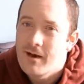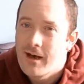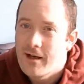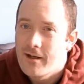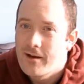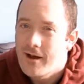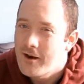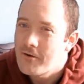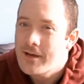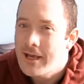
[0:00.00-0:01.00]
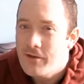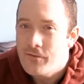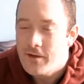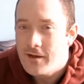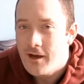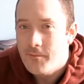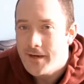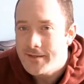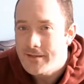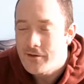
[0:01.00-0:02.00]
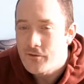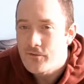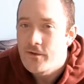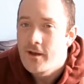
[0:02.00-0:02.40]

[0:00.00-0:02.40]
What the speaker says: I don't care for the guy myself.